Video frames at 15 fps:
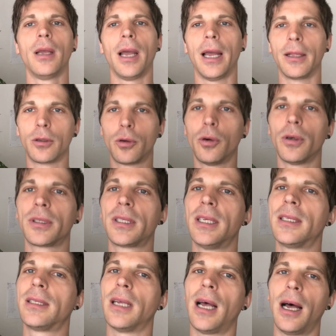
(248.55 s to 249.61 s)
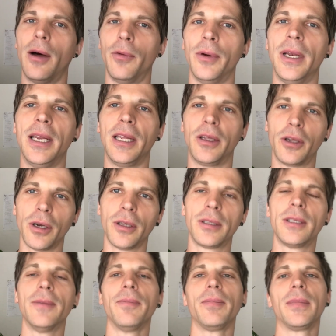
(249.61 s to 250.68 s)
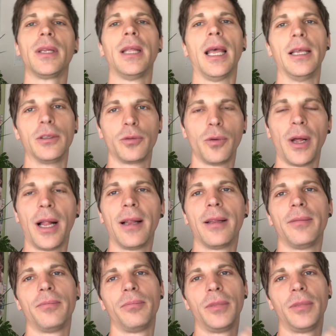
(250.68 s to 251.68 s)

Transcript: And courses are really good as well.